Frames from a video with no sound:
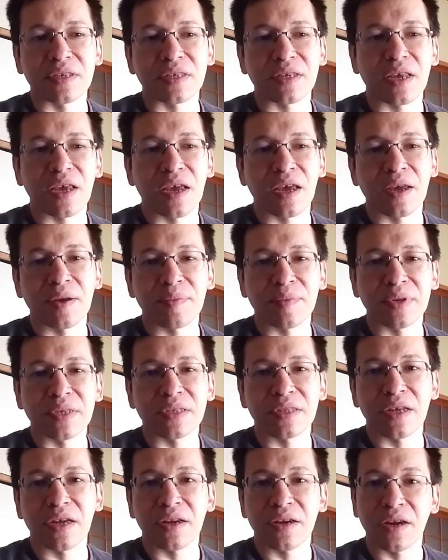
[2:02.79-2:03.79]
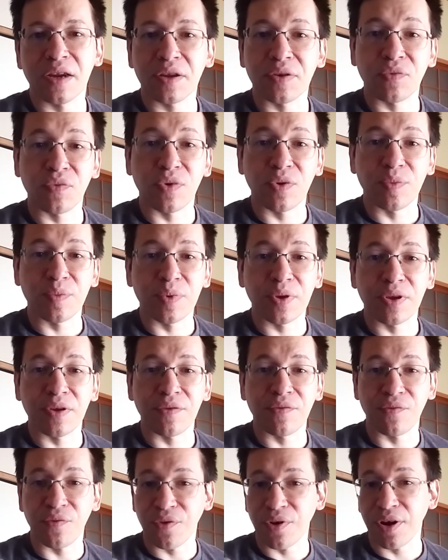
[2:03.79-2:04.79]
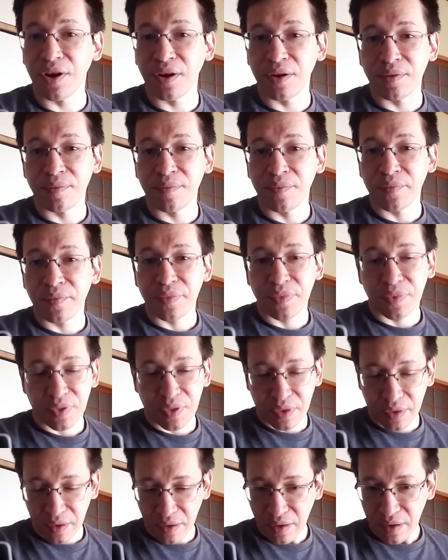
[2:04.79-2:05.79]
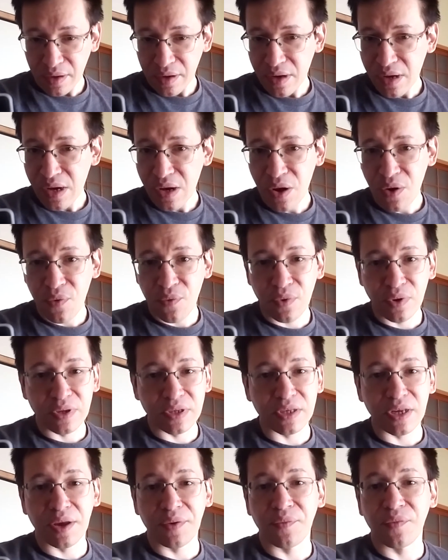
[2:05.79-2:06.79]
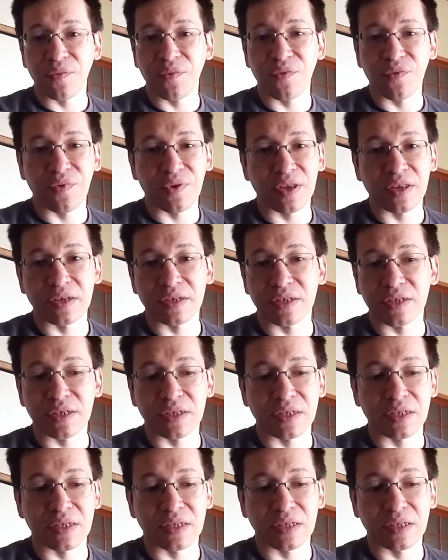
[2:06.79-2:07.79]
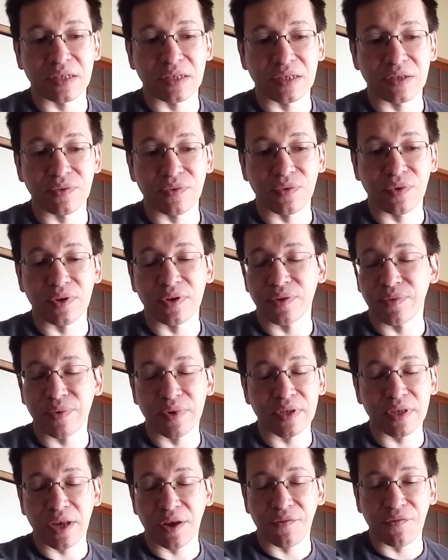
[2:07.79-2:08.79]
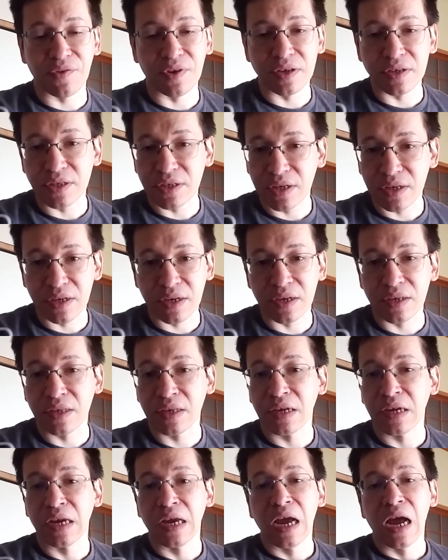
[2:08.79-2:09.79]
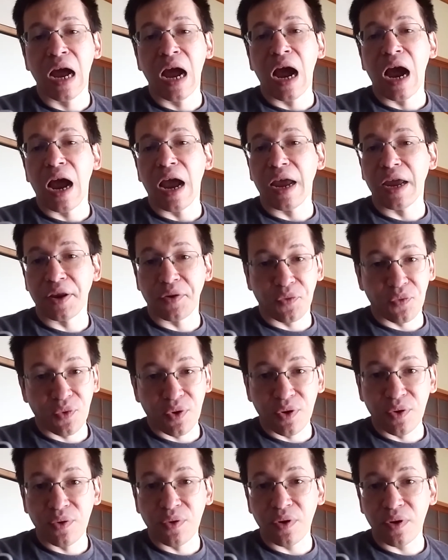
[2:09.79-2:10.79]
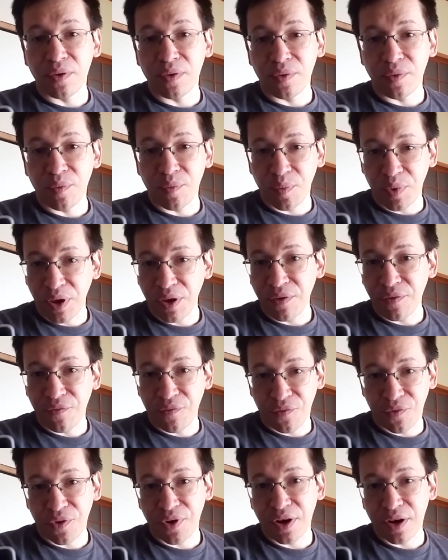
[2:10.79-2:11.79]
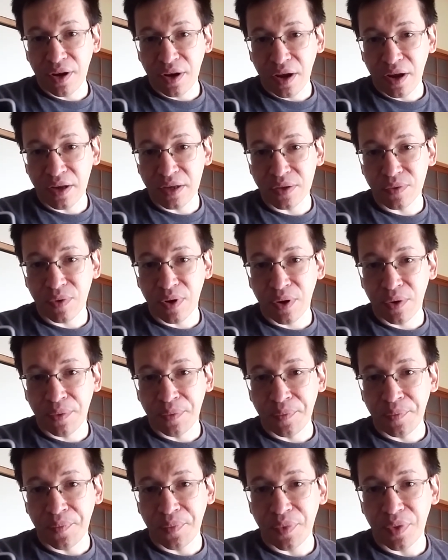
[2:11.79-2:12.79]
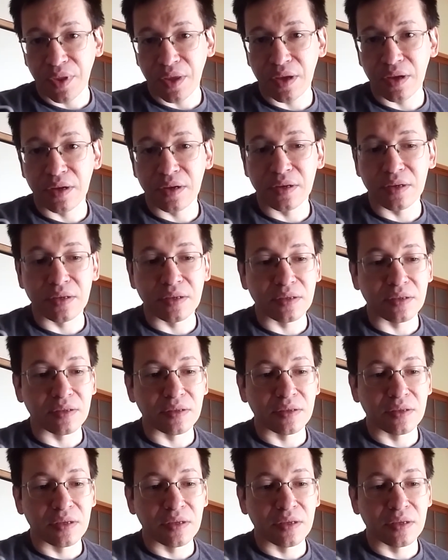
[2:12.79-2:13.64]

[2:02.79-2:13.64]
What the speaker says: game is that it will be free once I finish it, it will be free as well. Uh,